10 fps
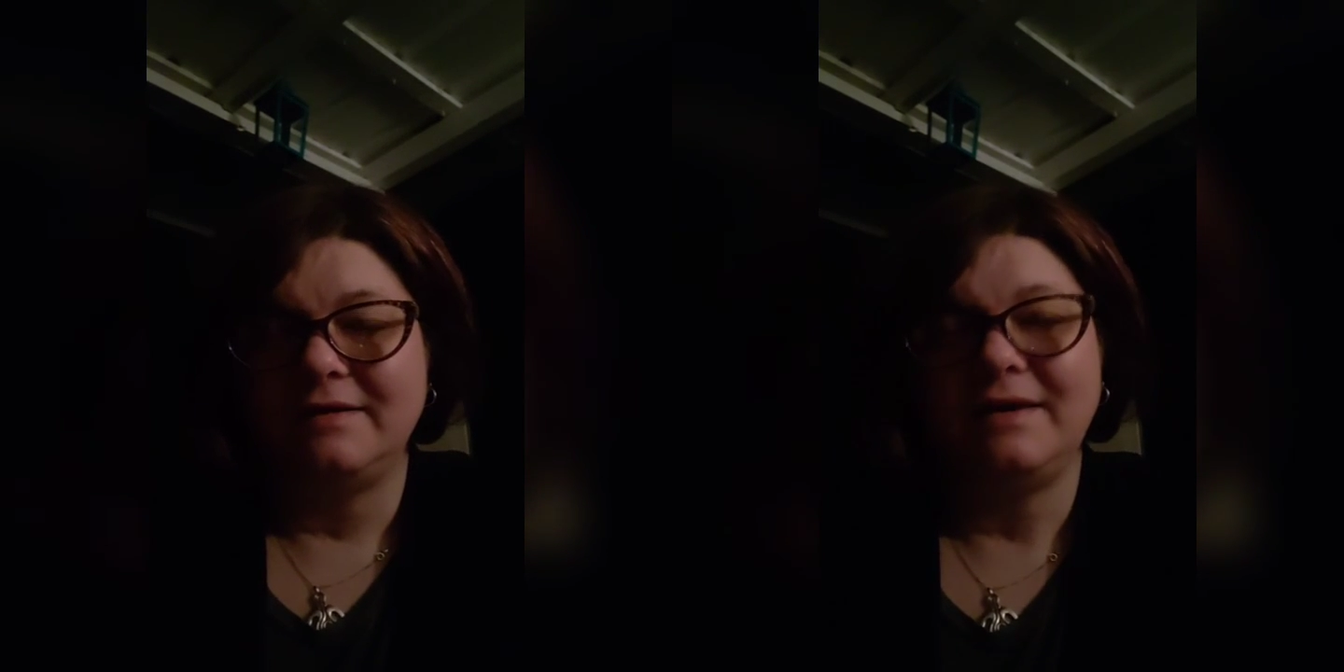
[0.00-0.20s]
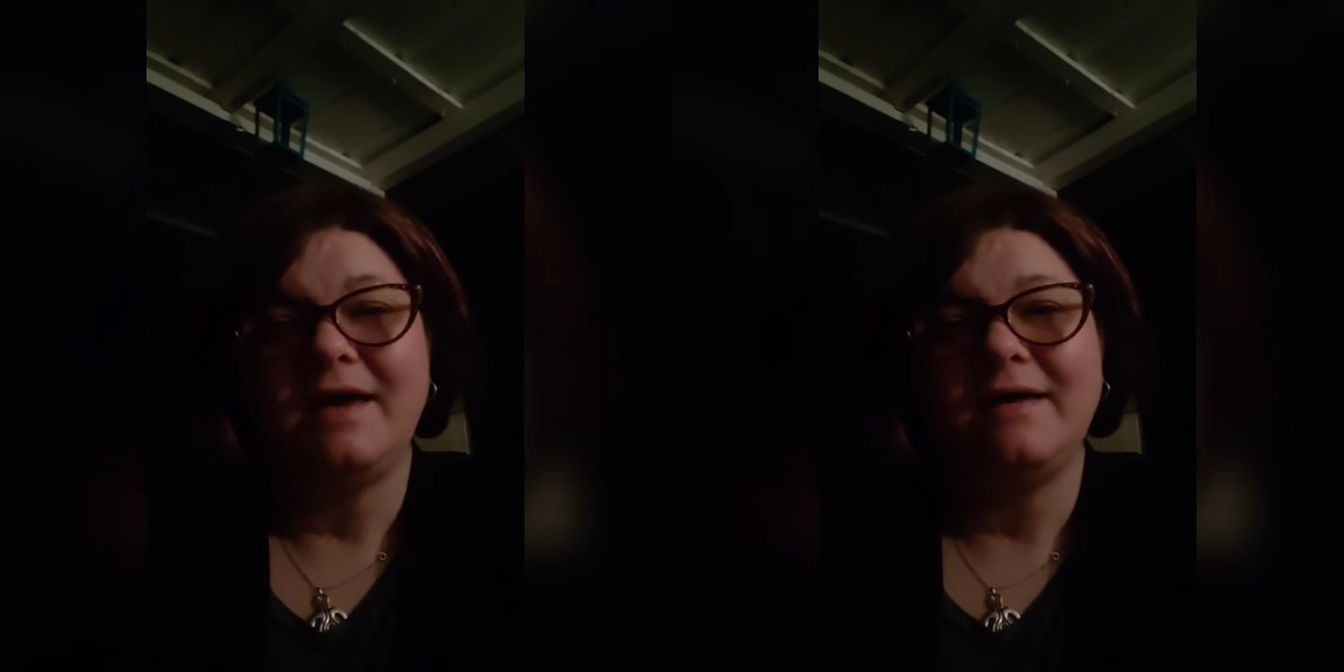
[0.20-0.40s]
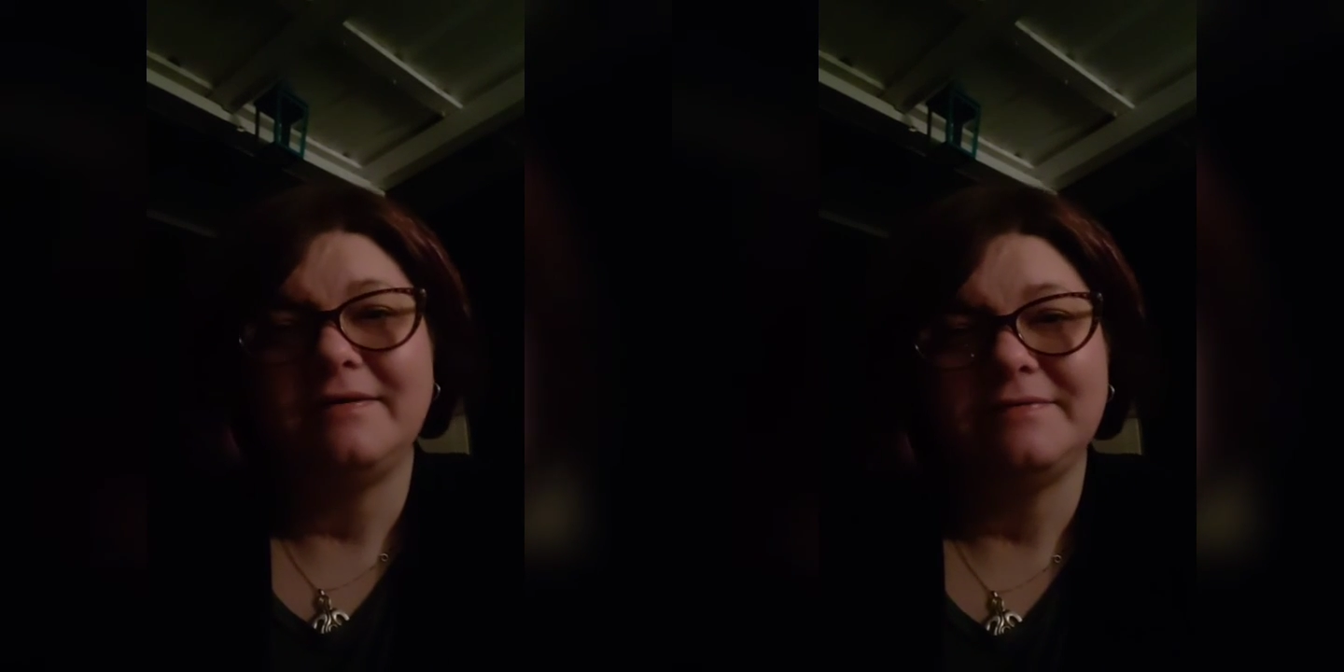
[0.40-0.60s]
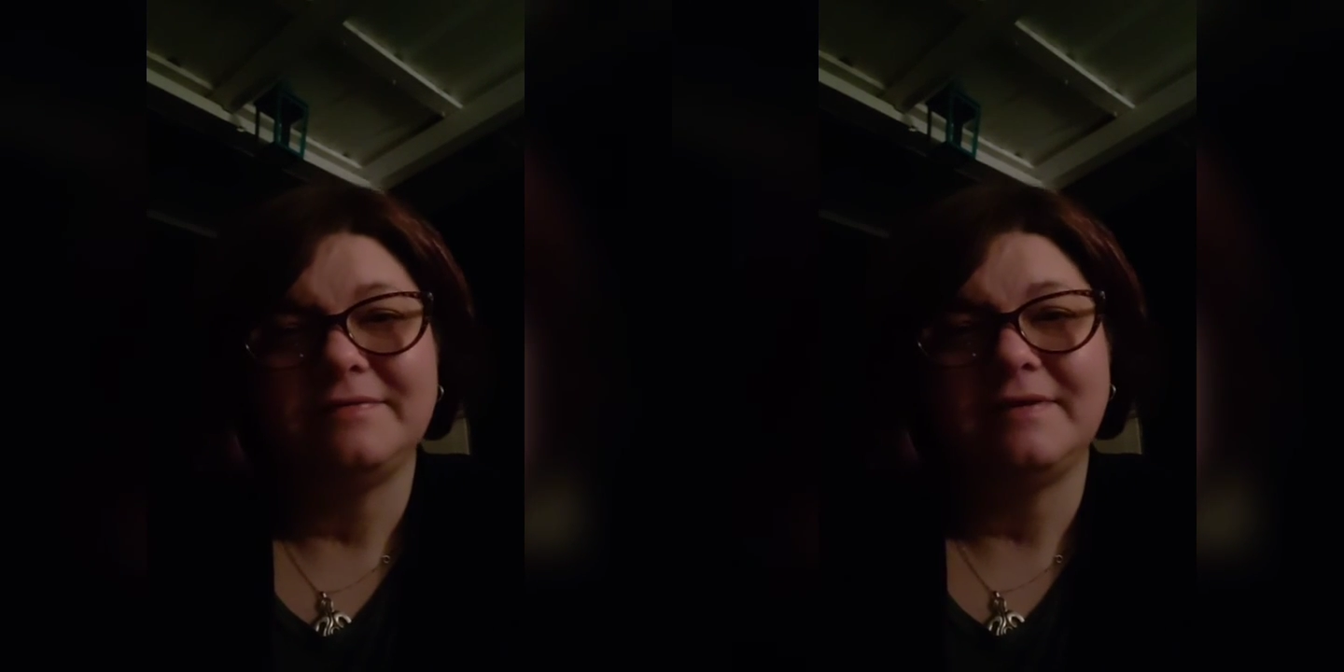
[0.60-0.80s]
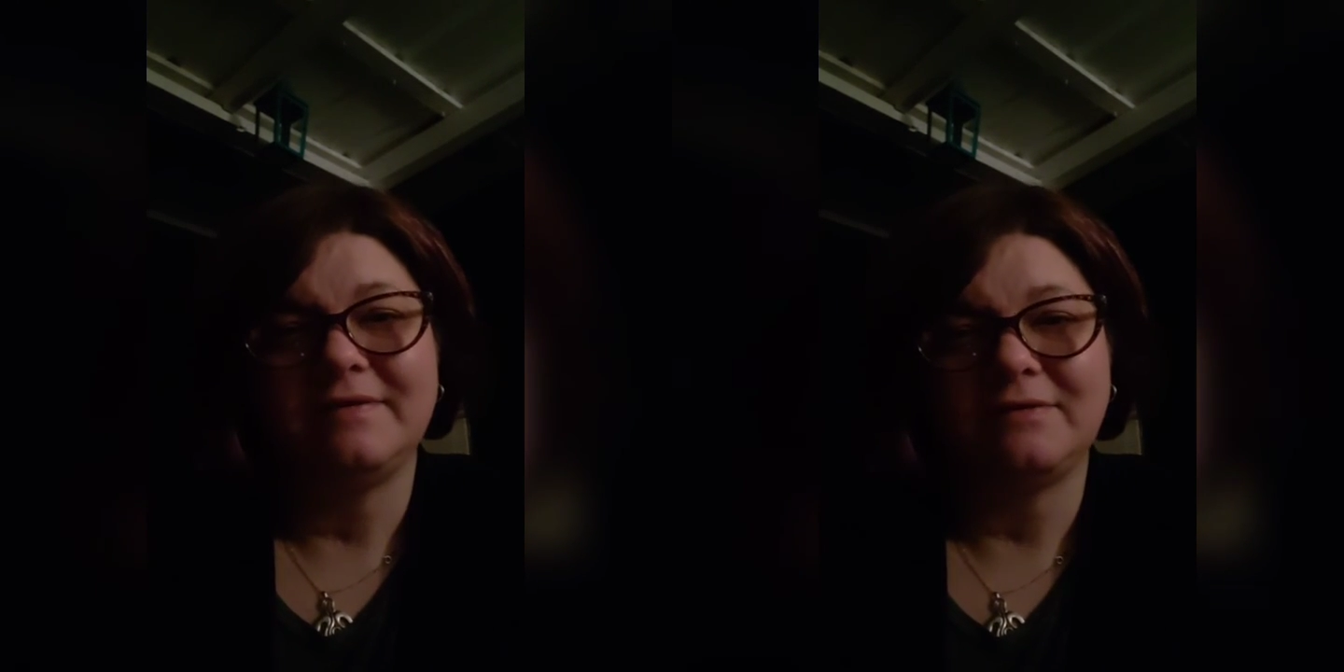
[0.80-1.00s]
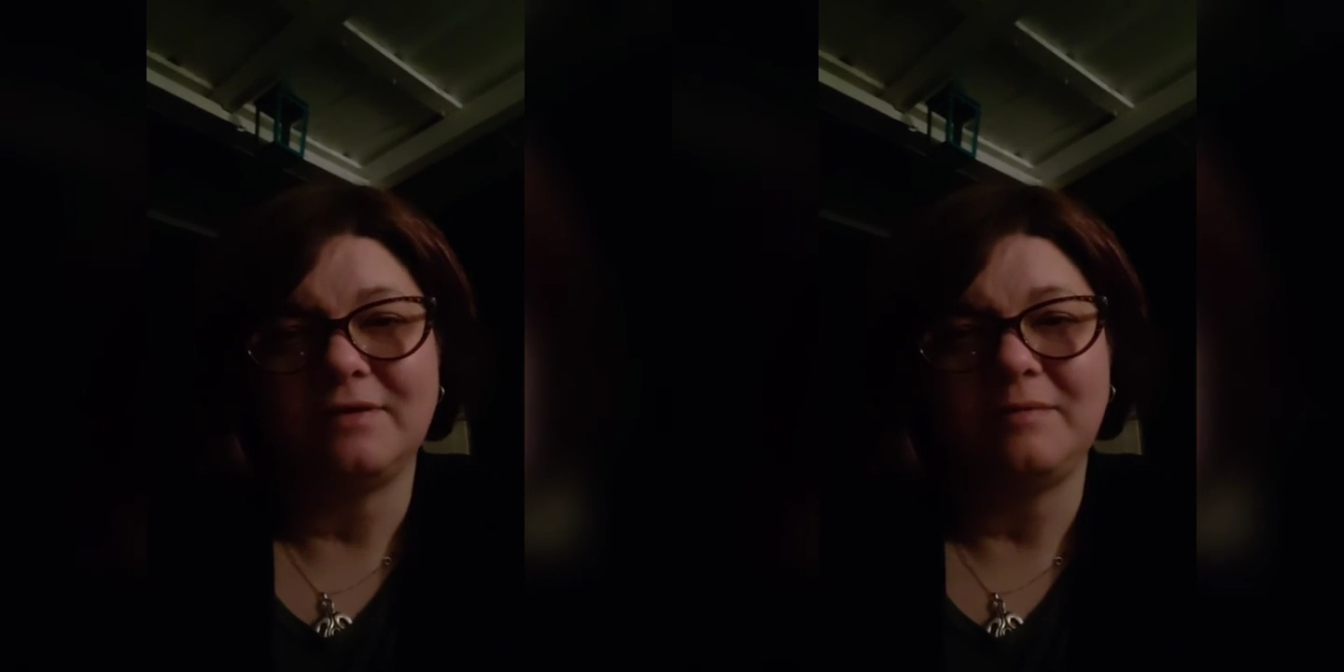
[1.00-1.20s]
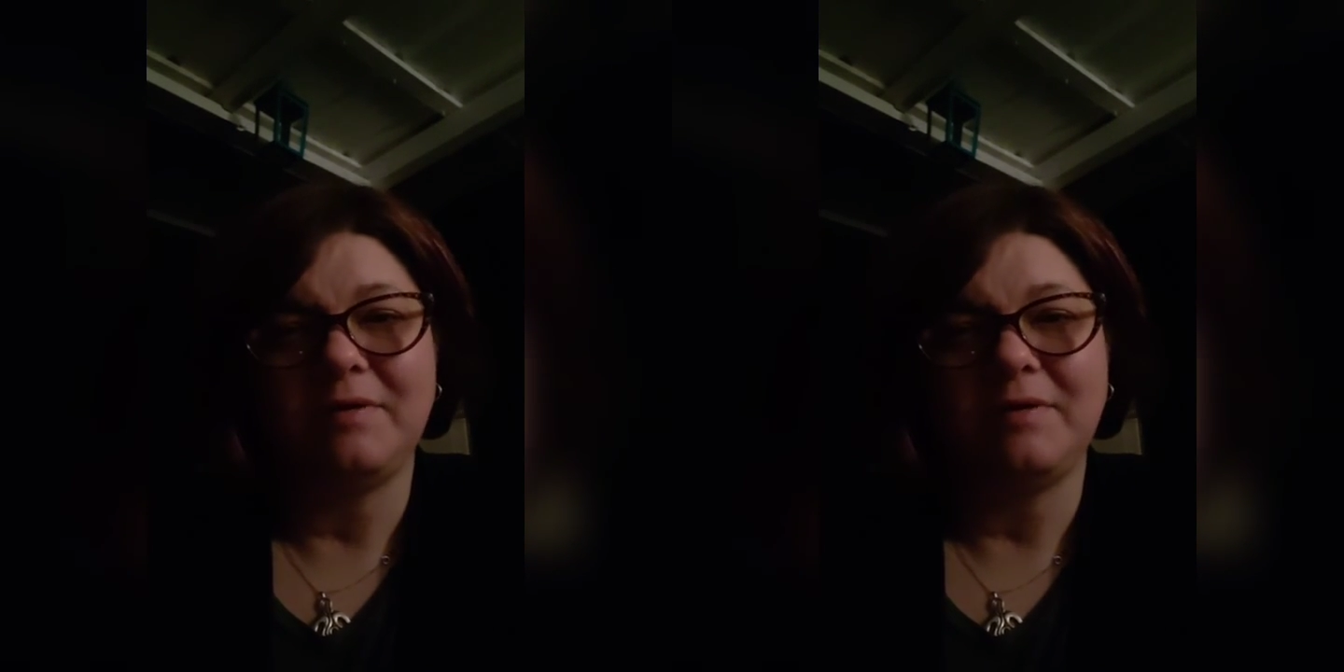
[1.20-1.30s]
yeah, it's going to